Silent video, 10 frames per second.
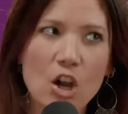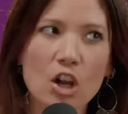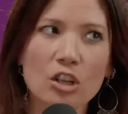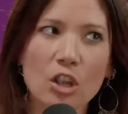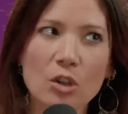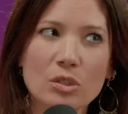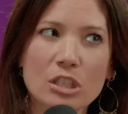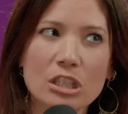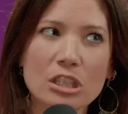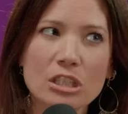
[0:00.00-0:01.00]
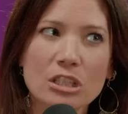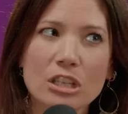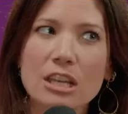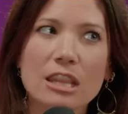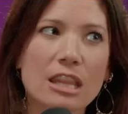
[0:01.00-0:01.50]
car loans.
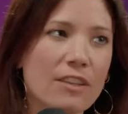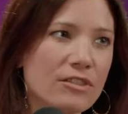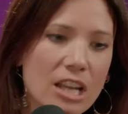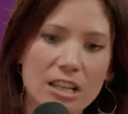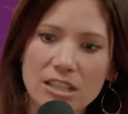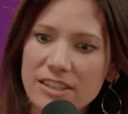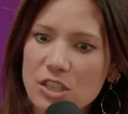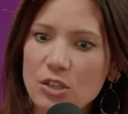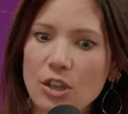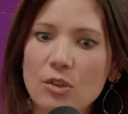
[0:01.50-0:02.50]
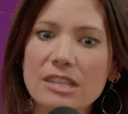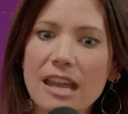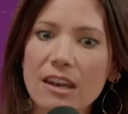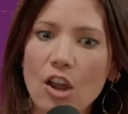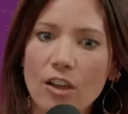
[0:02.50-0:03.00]
They have tons of student loan
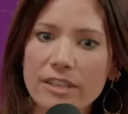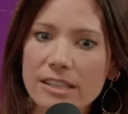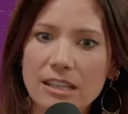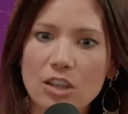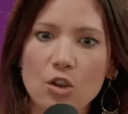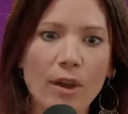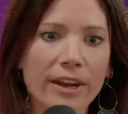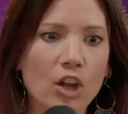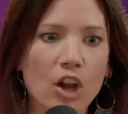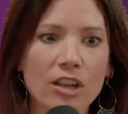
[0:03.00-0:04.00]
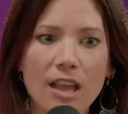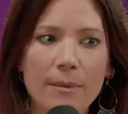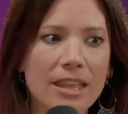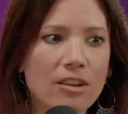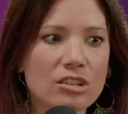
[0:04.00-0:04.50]
debt, obviously, credit card debt. I
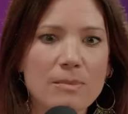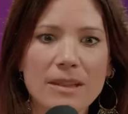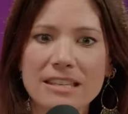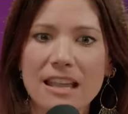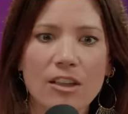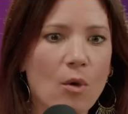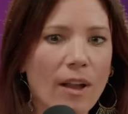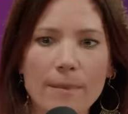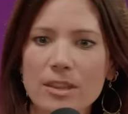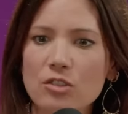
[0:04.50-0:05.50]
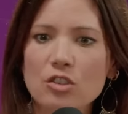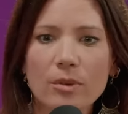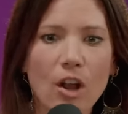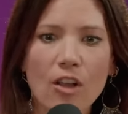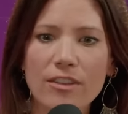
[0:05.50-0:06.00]
mean, they are spending and going out. I mean, they're
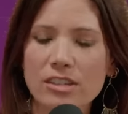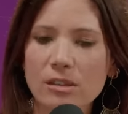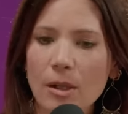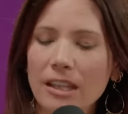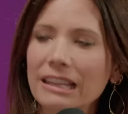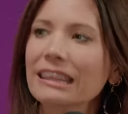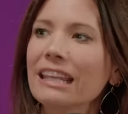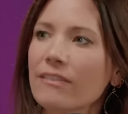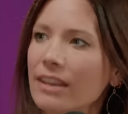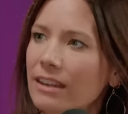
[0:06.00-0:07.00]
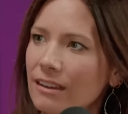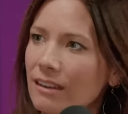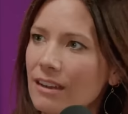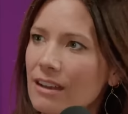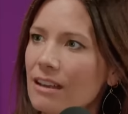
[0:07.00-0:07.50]
doing all this. They're probably living
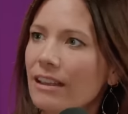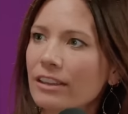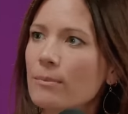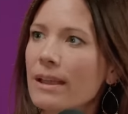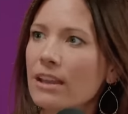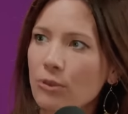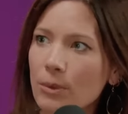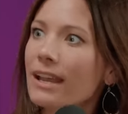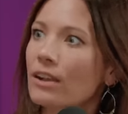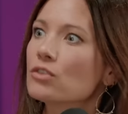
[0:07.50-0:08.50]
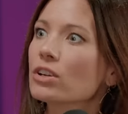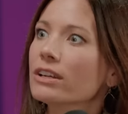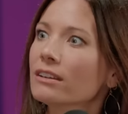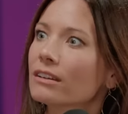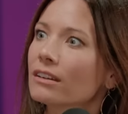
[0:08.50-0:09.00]
like they're making 300